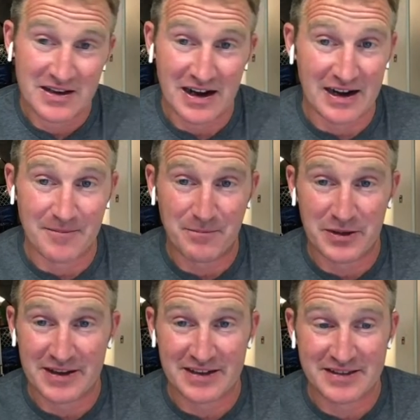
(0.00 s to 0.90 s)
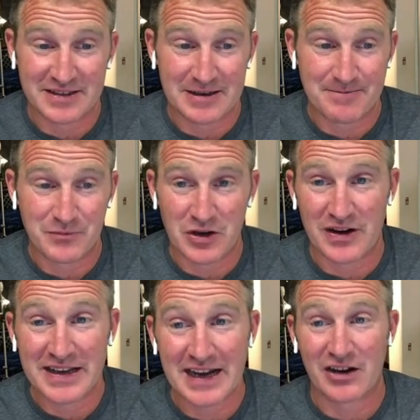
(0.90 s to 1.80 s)
Um, but that's, um, you know,
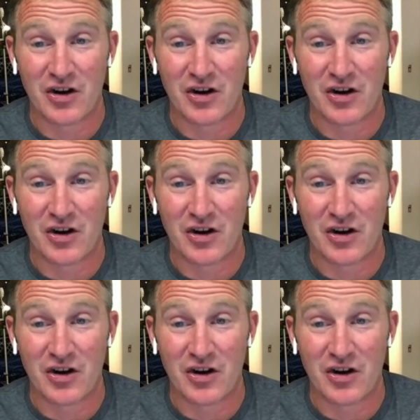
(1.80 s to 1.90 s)
again,